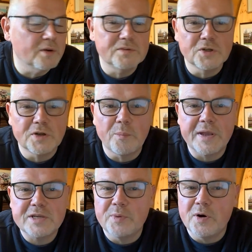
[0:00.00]
doing a
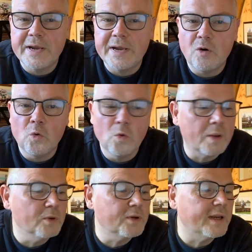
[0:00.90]
play spot here, all
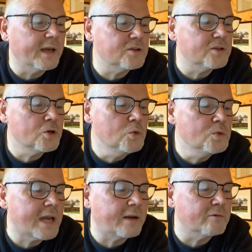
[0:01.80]
I'm looking at is
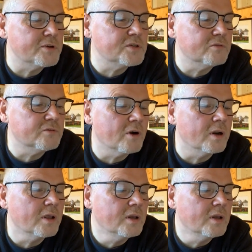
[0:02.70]
who's had a recent run.